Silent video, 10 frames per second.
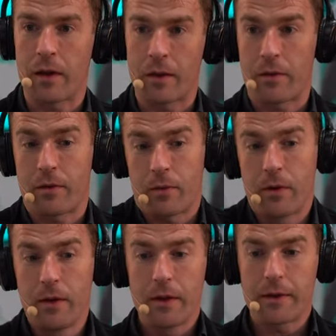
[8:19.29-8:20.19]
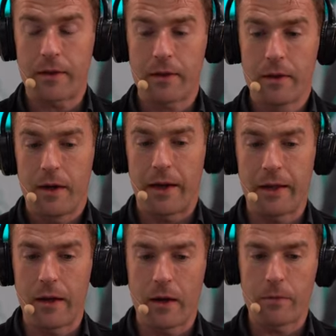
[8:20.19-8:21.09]
And so mm-hmm. that's, I think
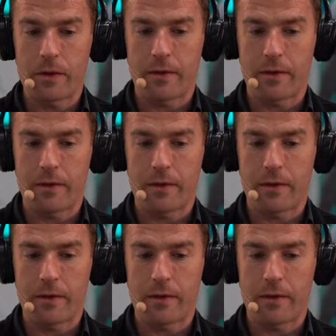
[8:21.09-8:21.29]
a lot of it